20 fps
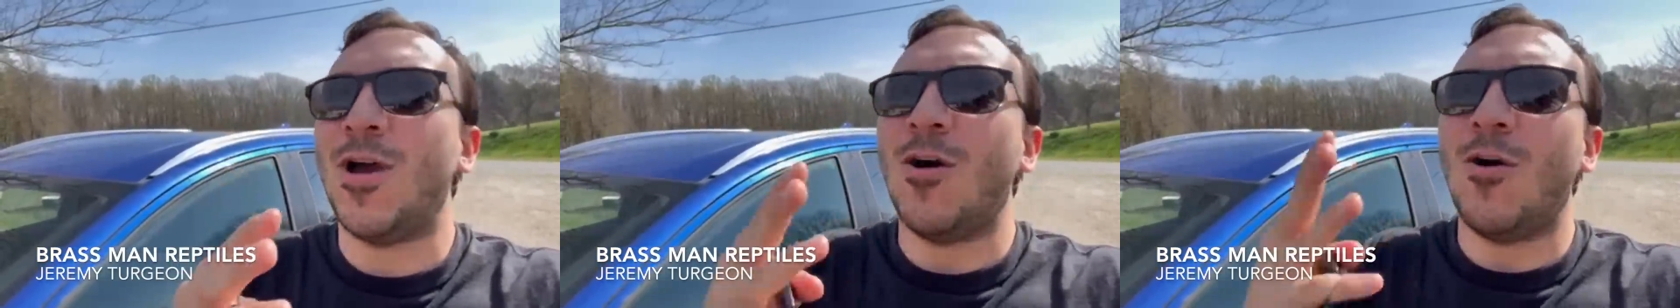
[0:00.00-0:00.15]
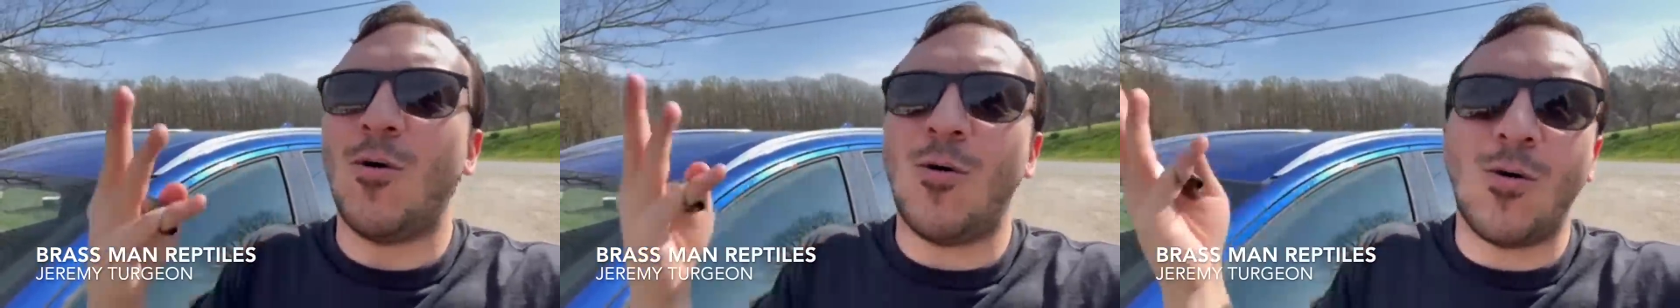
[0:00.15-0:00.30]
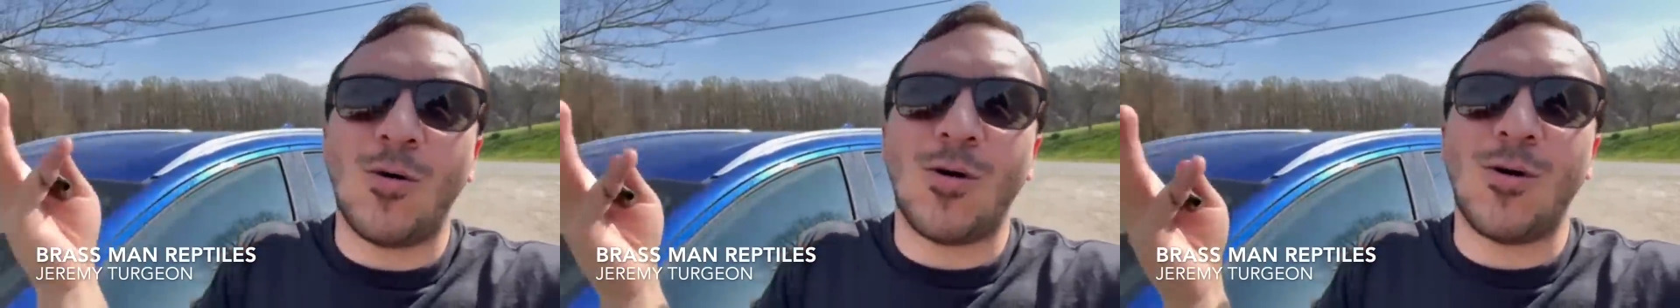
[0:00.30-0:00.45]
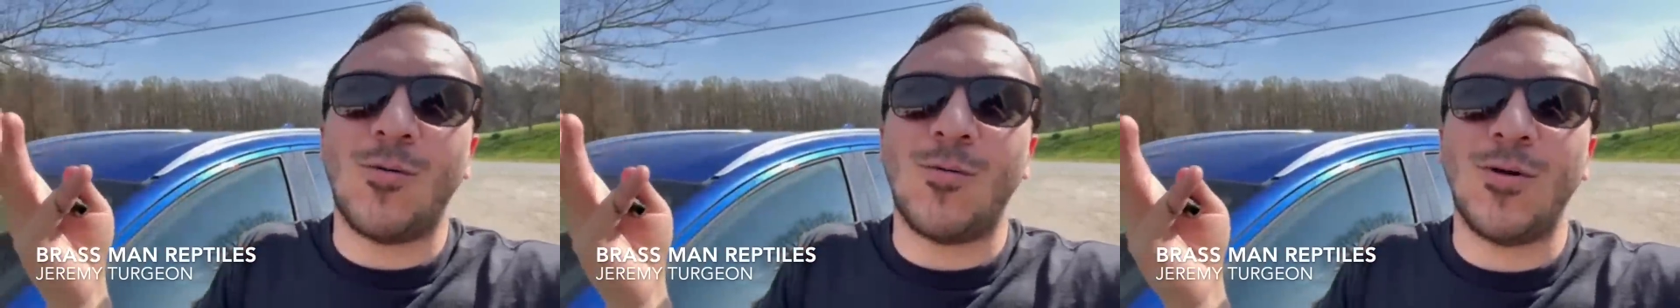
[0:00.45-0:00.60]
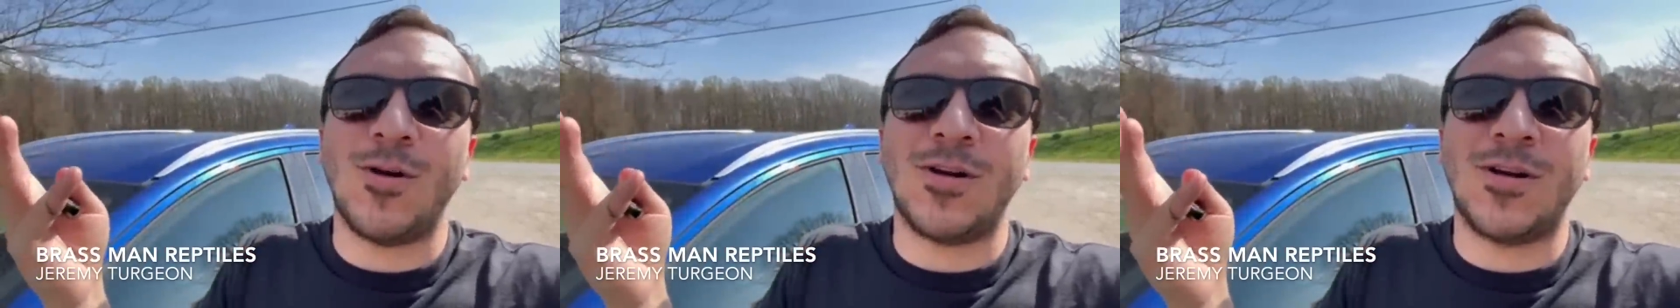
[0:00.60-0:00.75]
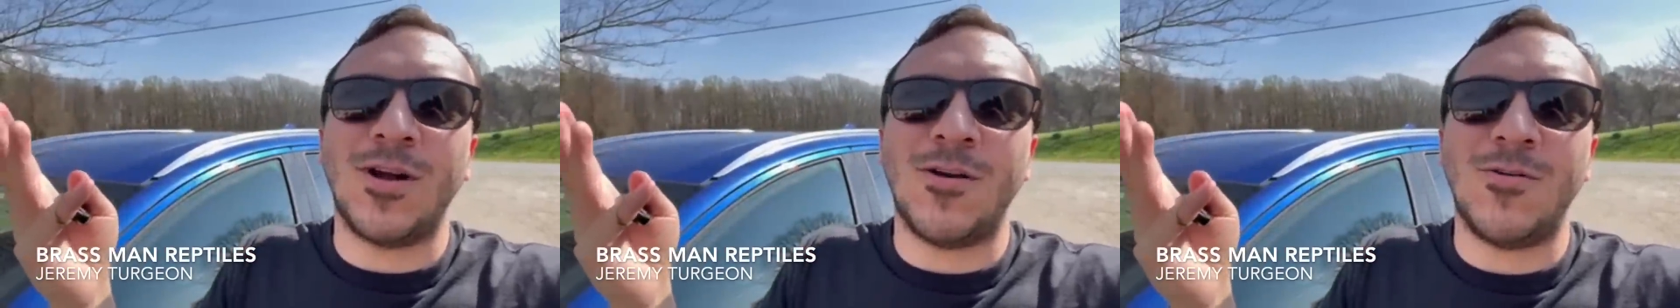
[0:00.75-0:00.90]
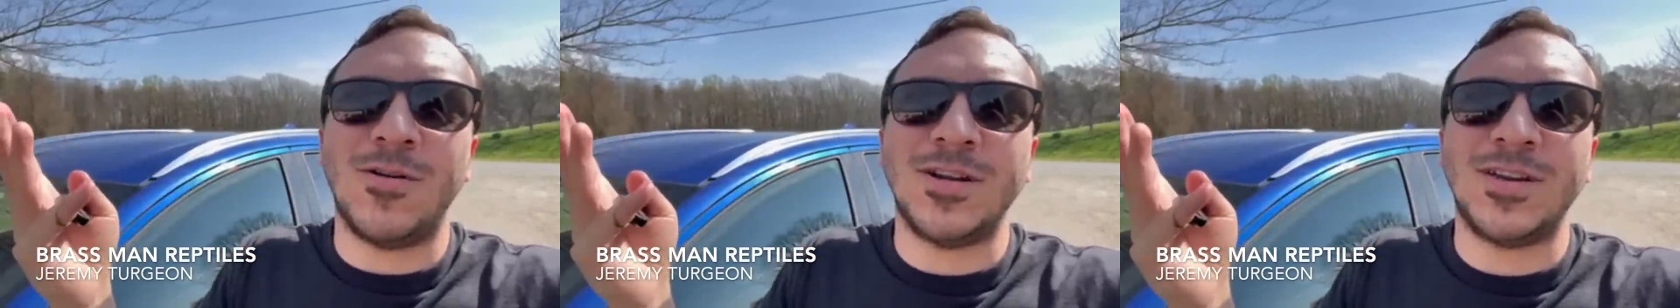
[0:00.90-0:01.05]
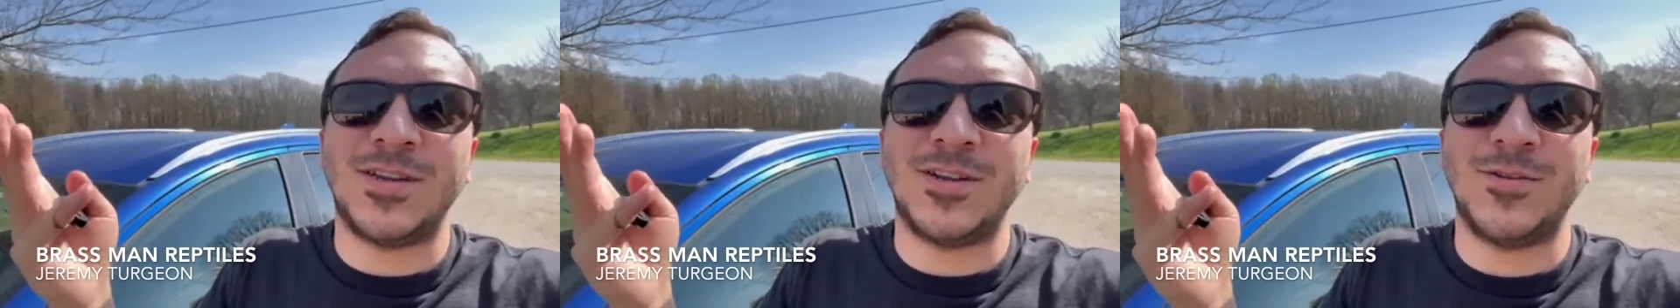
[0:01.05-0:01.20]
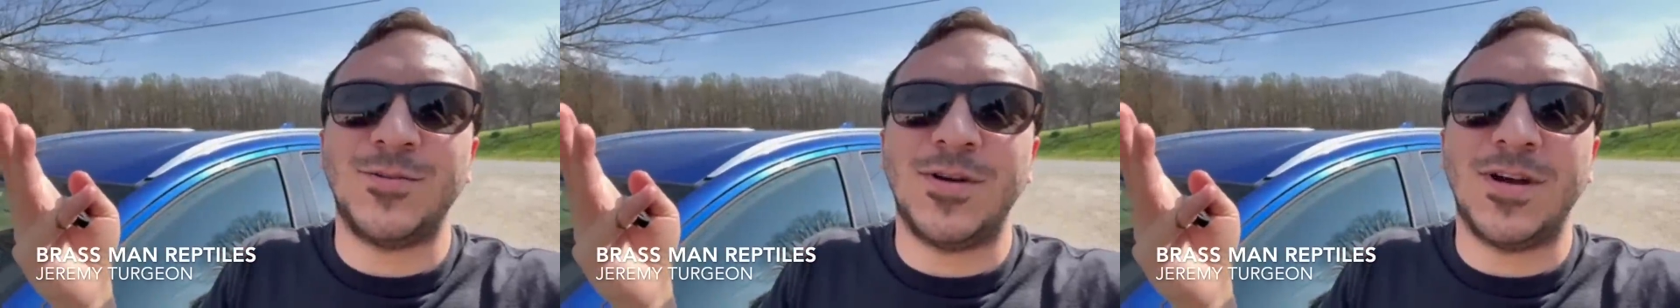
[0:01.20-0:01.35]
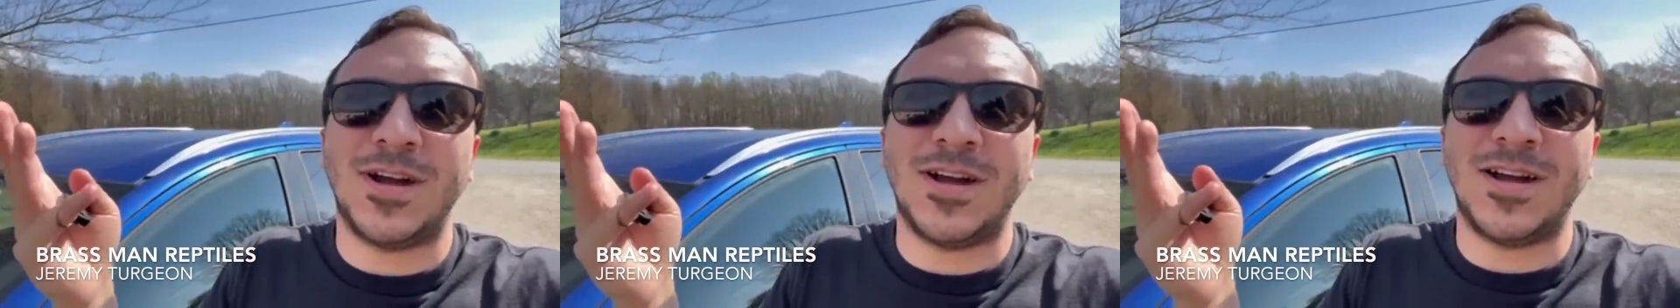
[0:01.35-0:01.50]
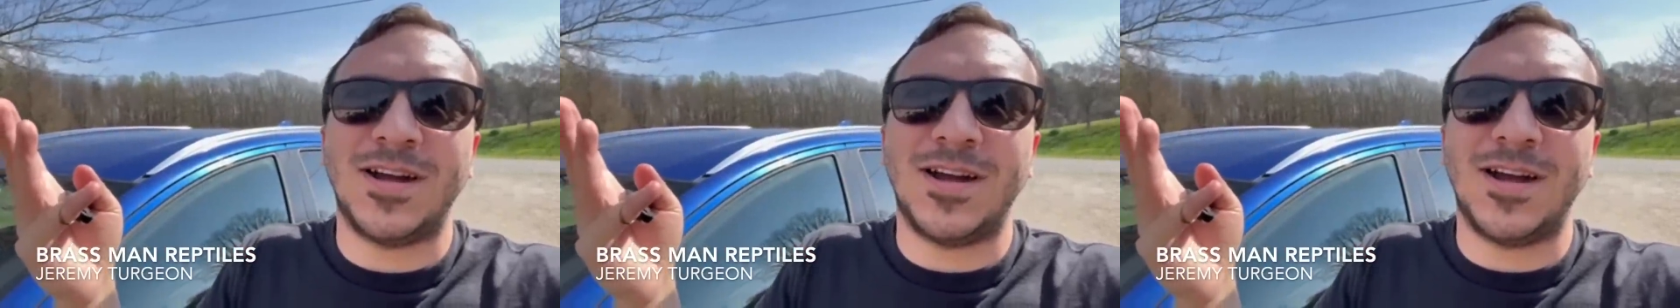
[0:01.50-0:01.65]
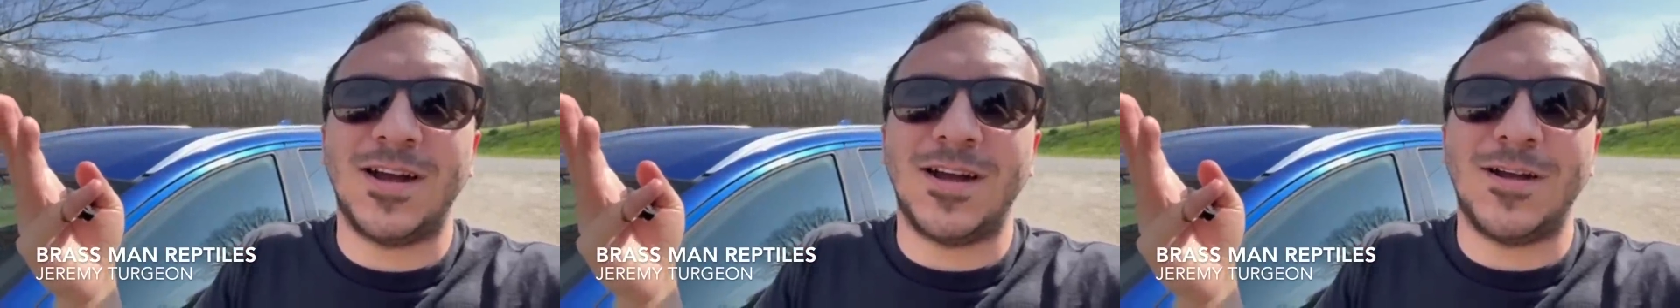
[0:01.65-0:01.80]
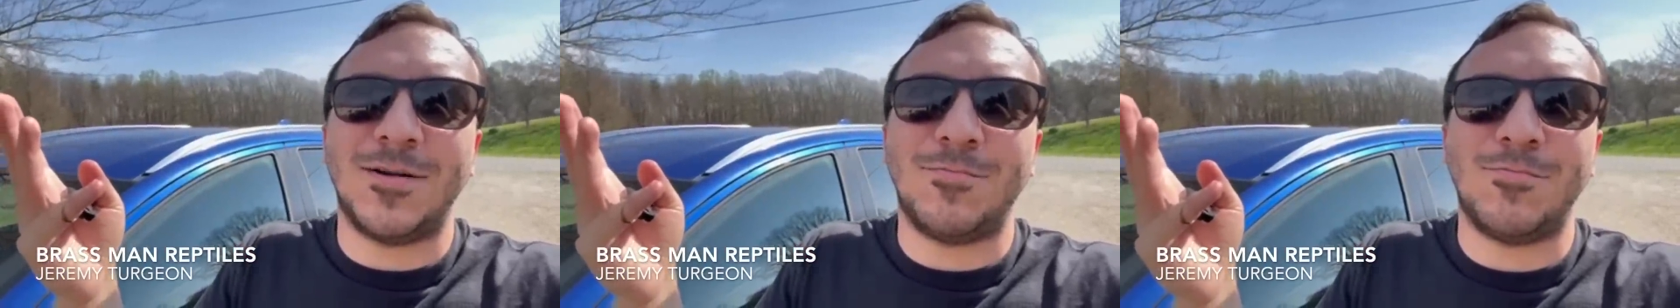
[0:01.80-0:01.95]
or we're going to
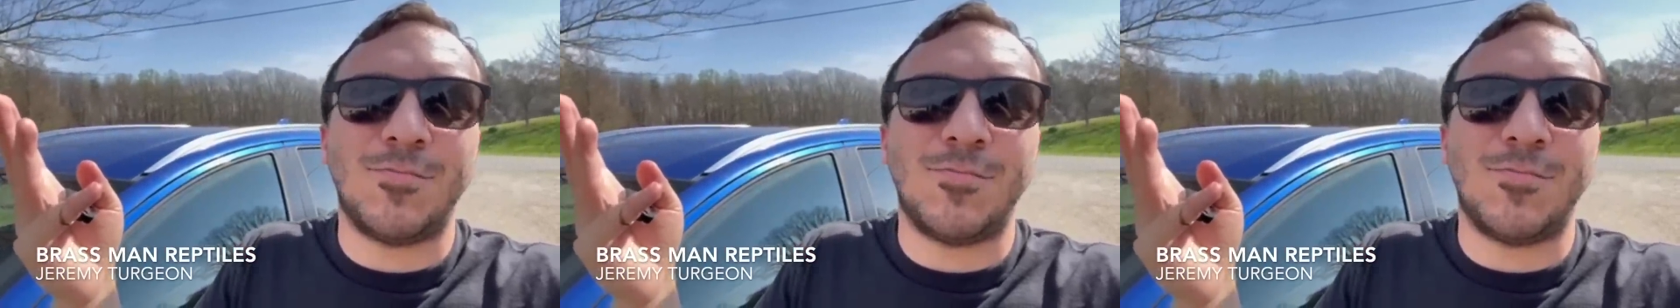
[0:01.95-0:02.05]
uh, uh,